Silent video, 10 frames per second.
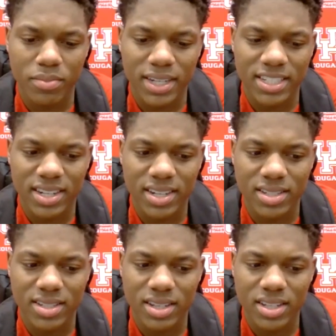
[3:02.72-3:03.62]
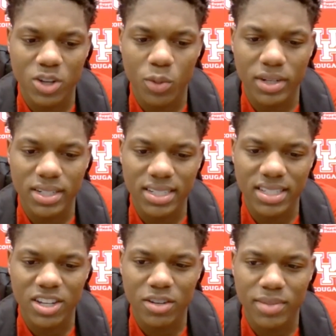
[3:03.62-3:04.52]
my shots, and he told me to
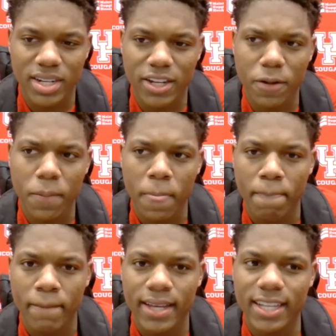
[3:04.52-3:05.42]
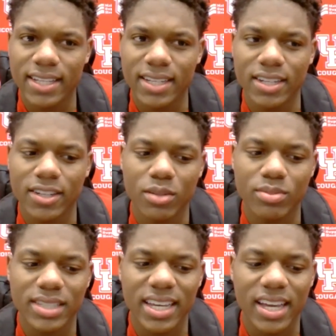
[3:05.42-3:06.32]
just calm down. And then
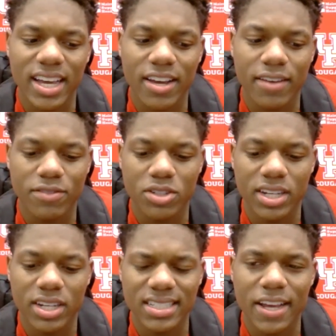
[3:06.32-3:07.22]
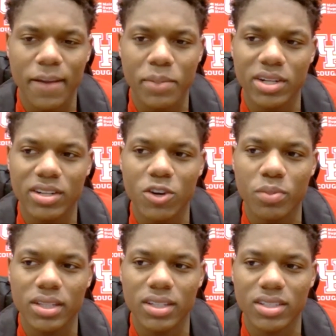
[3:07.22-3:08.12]
second half, I just had better
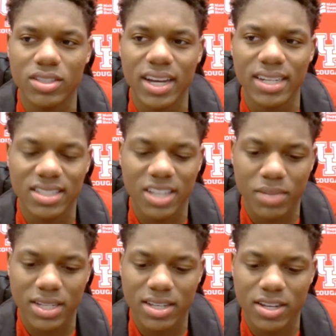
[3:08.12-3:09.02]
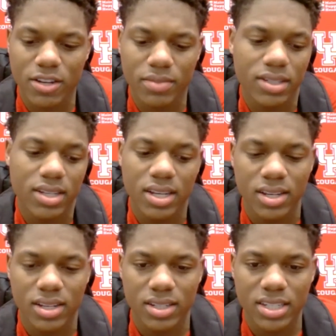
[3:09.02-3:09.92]
open looks so I can take my time and
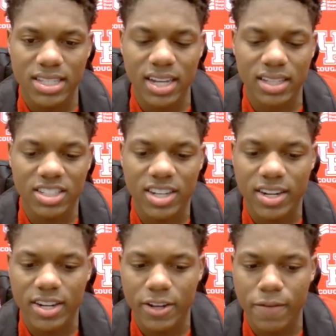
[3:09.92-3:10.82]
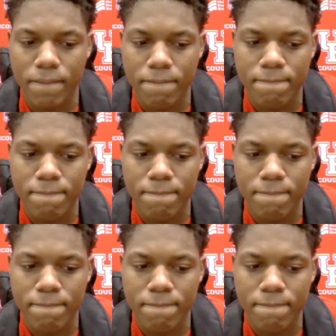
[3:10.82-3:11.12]
just knock the shot down.